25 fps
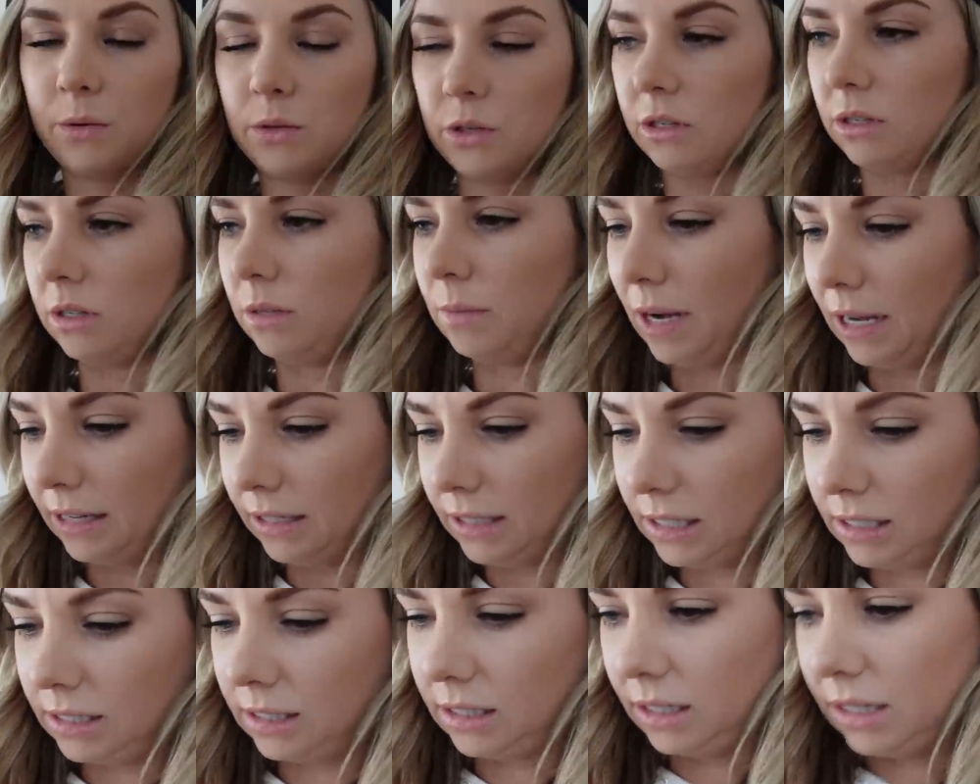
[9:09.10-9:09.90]
was just about
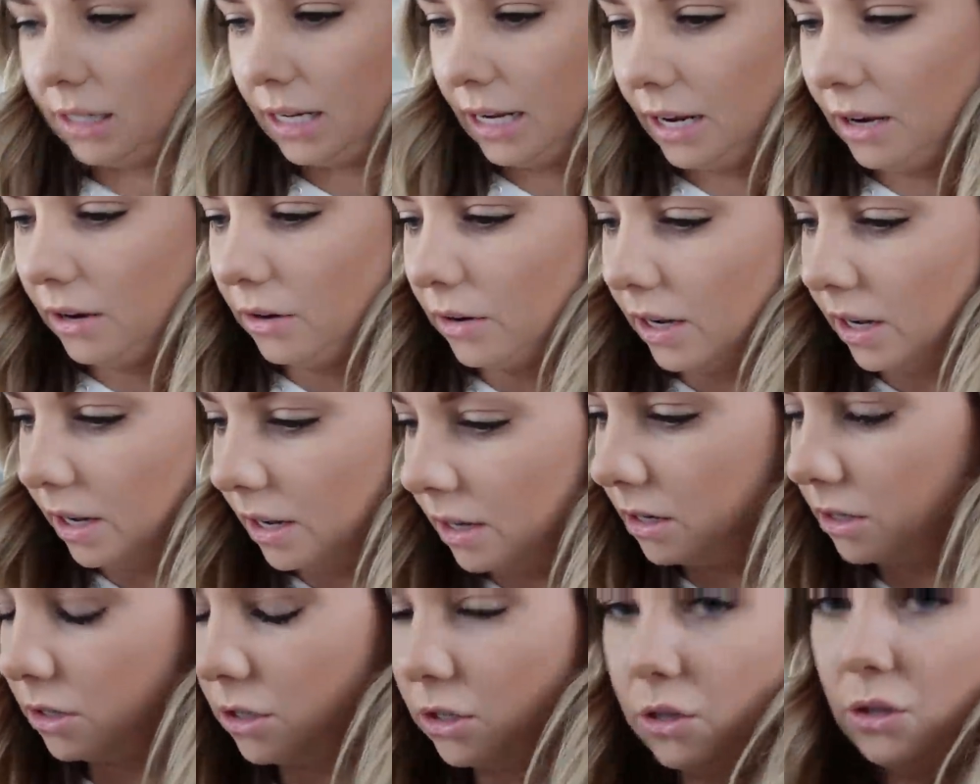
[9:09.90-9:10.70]
to sit down
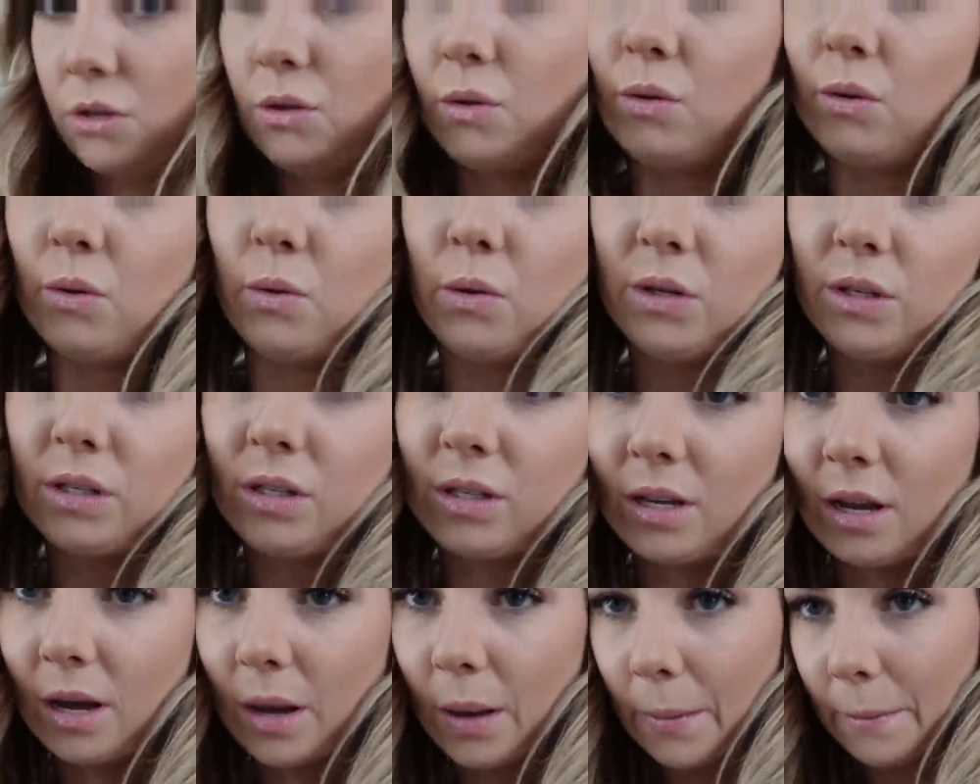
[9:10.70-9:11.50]
and do
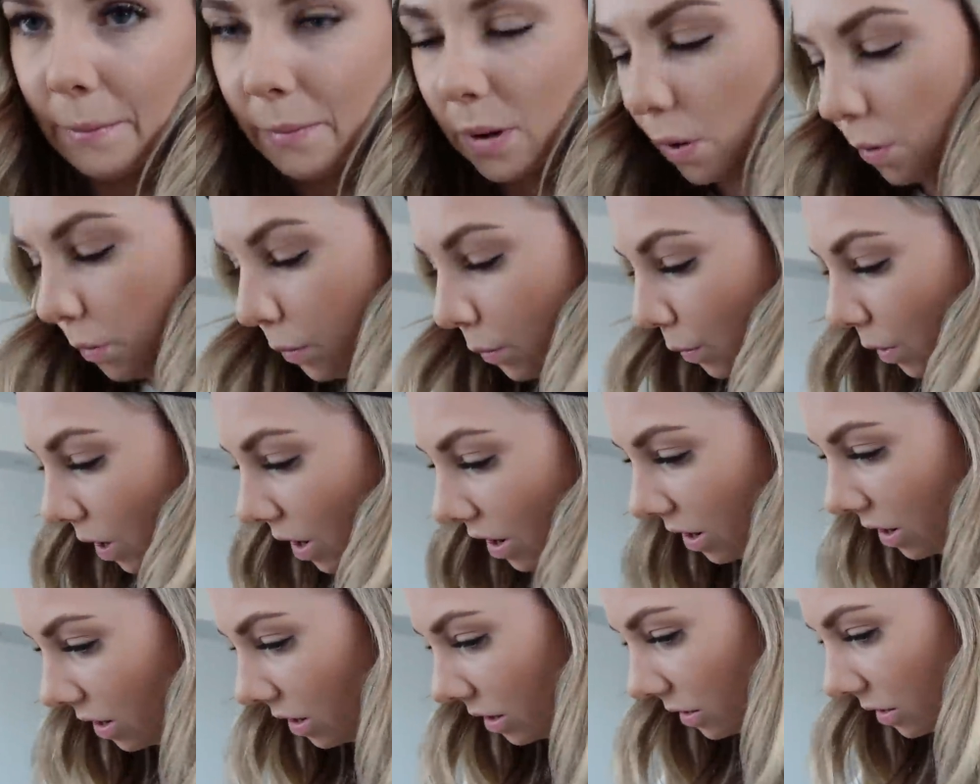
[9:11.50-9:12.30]
some
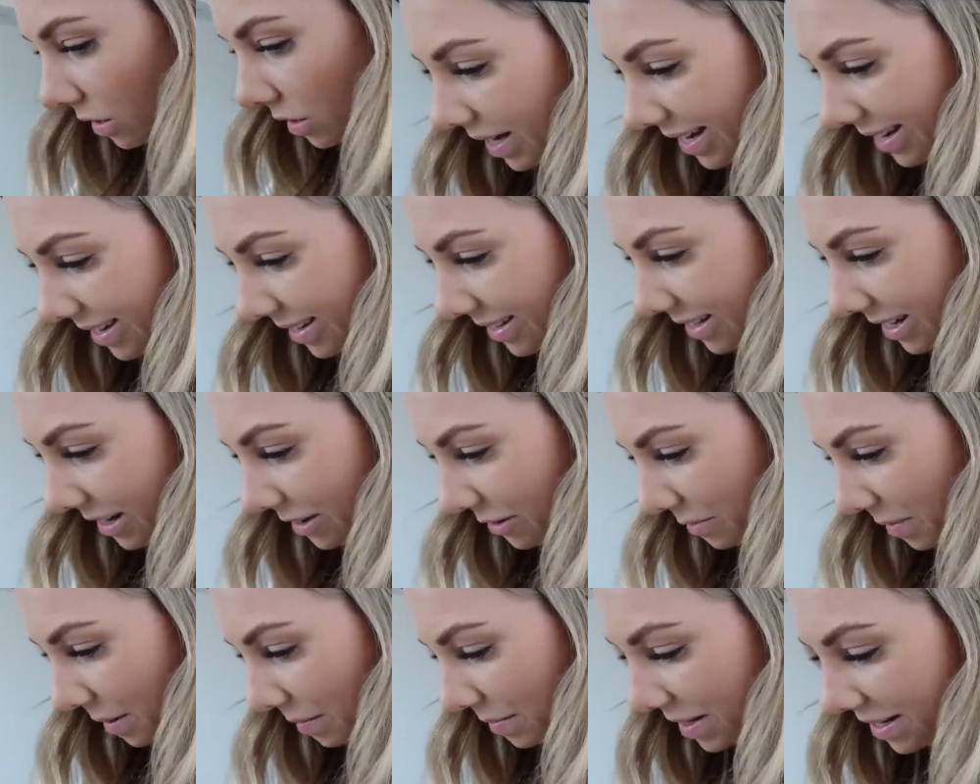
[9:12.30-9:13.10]
work, but I
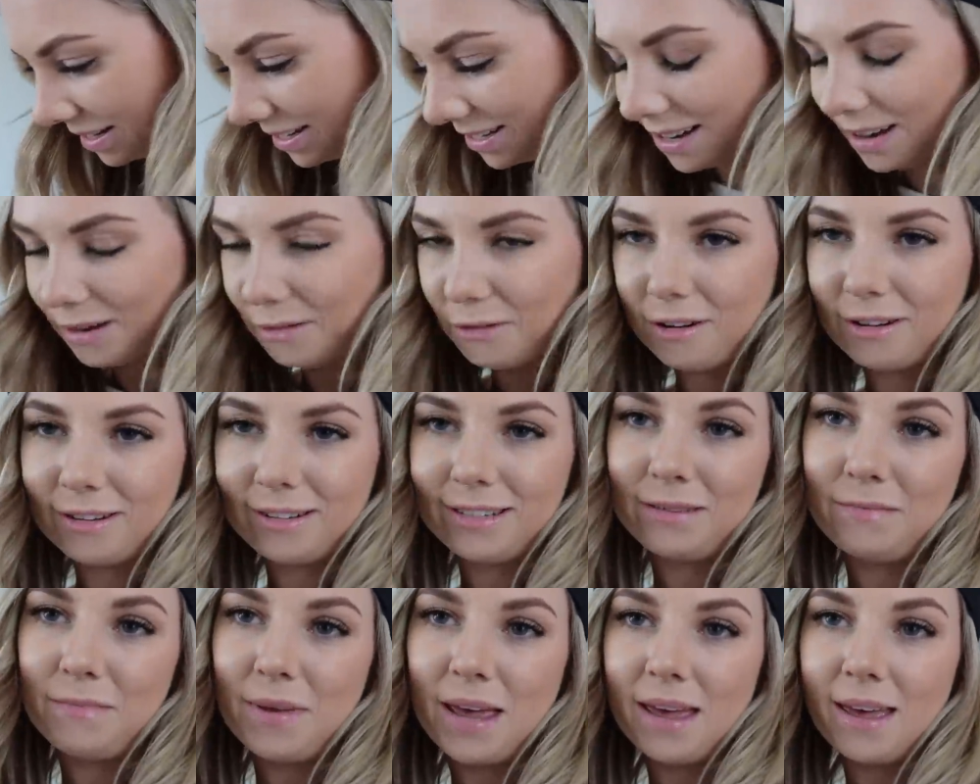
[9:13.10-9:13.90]
remembered I wanted
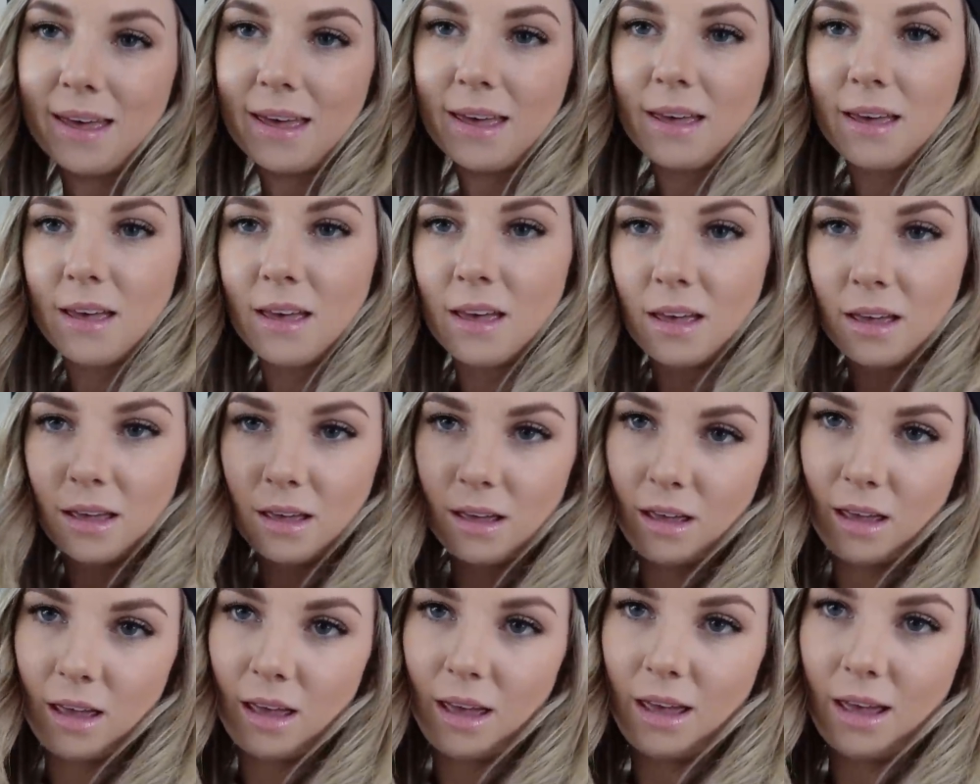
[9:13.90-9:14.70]
to make
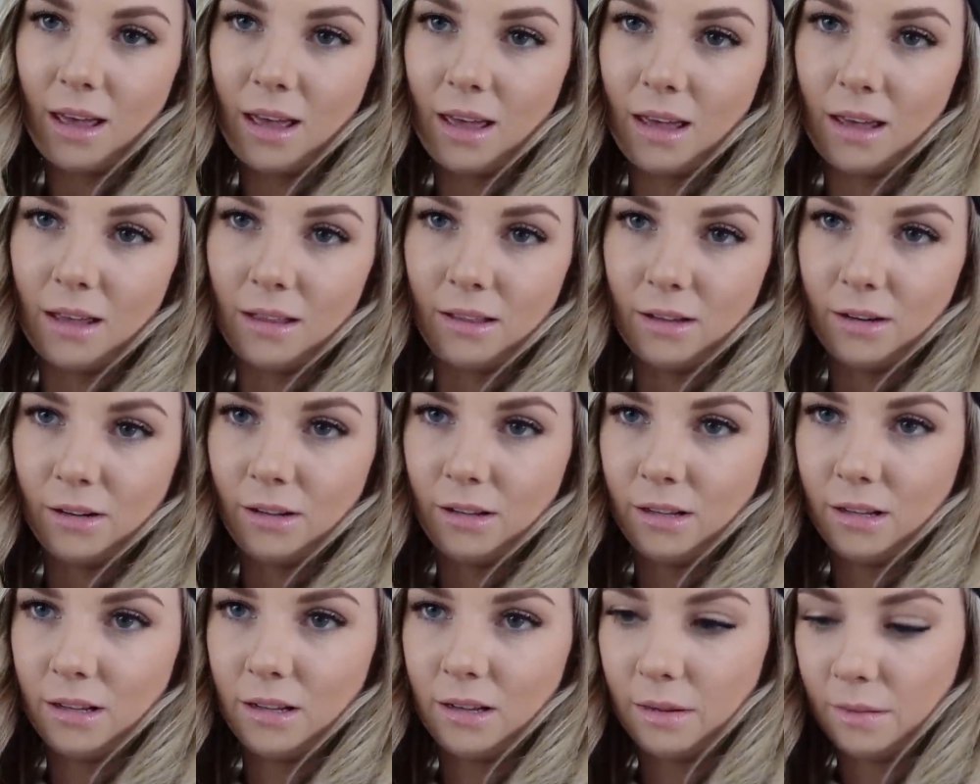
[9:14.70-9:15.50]
a little
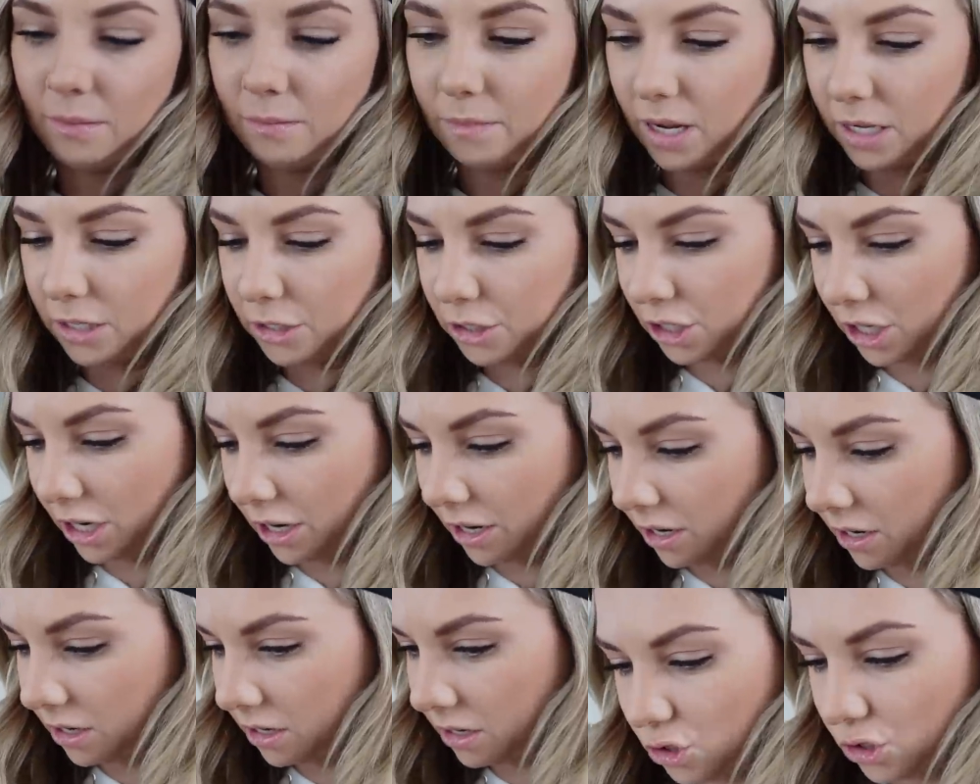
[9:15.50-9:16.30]

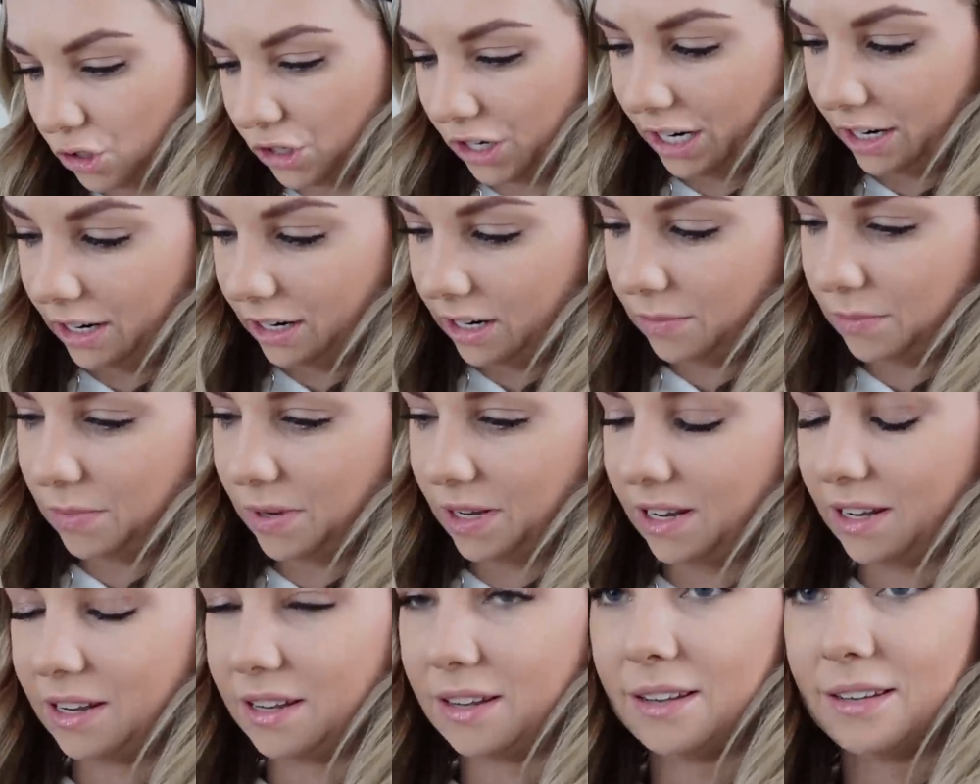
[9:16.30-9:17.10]
matcha drink
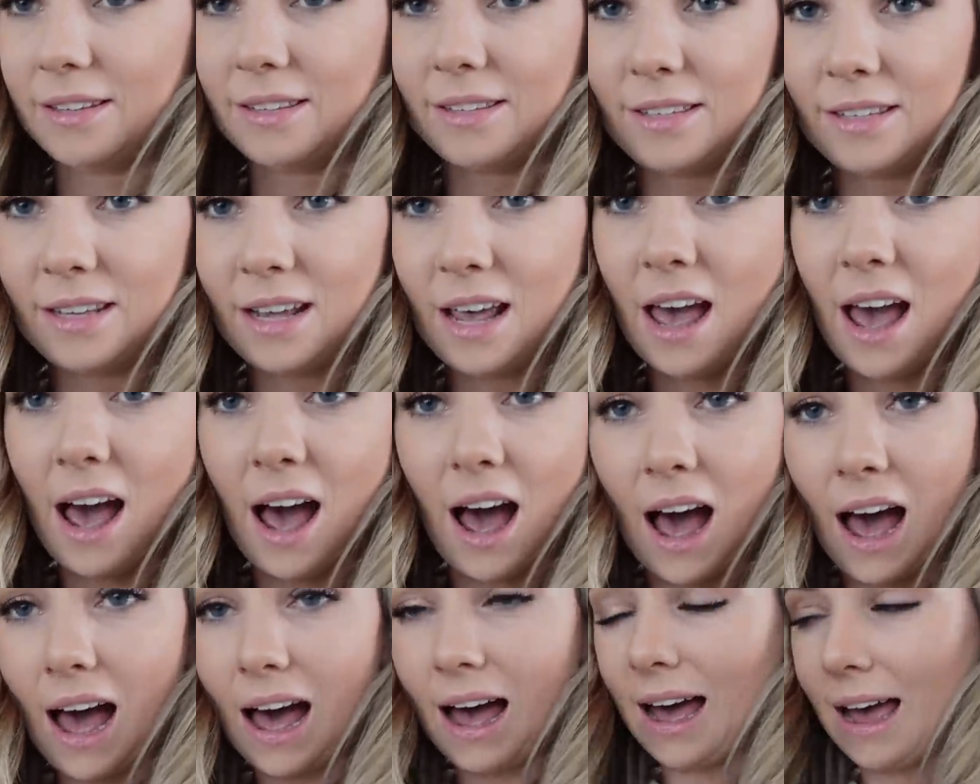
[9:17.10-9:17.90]
because
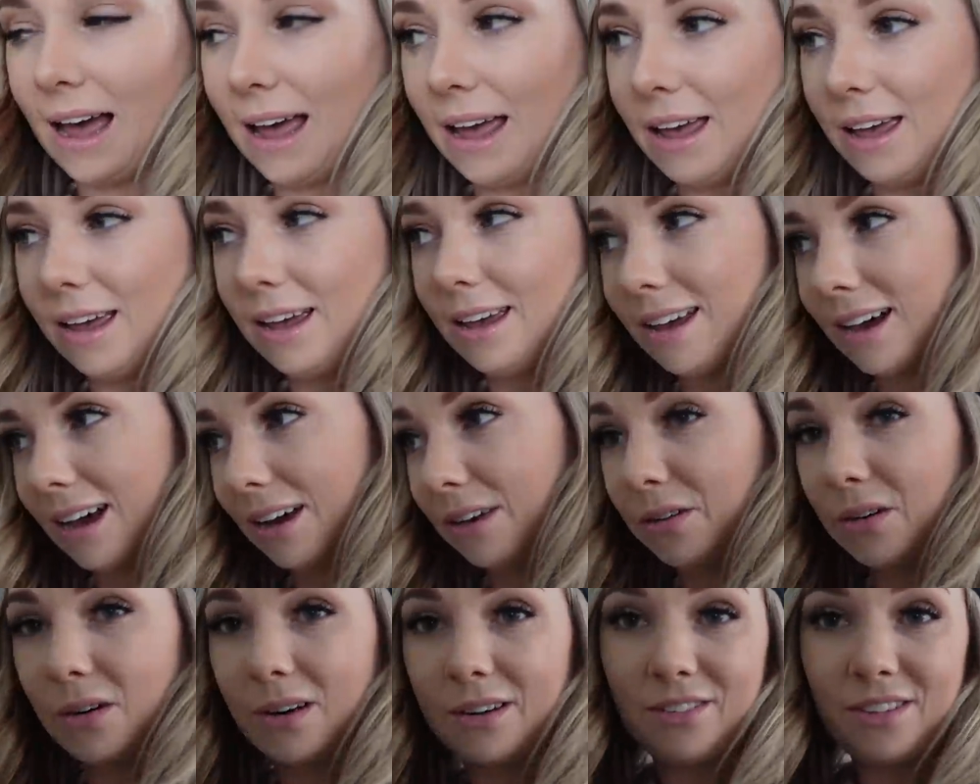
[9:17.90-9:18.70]
I, I
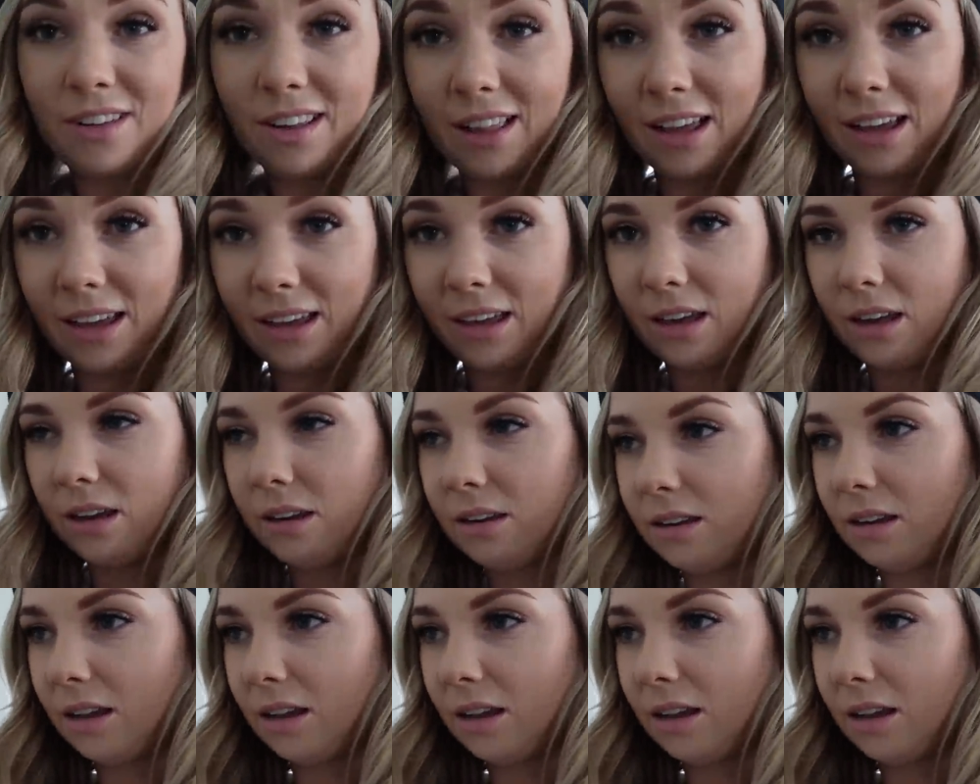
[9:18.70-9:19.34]
don't know, I feel like it.